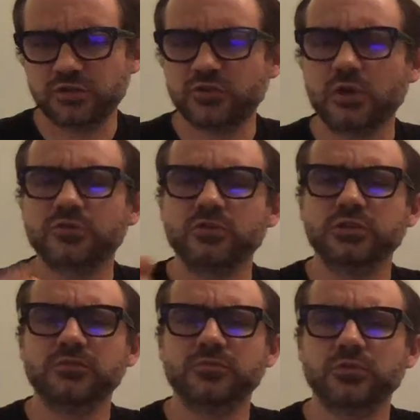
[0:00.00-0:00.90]
so I was
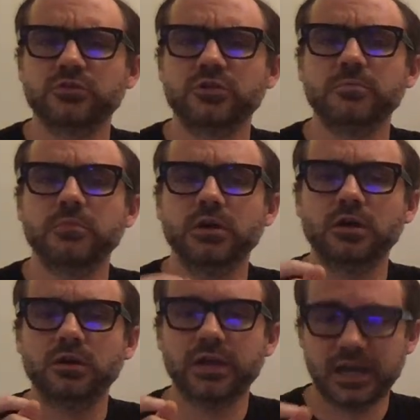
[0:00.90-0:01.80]
looking for the term
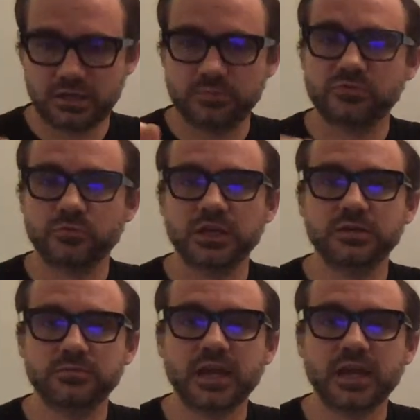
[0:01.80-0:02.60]
uh, atoms, right?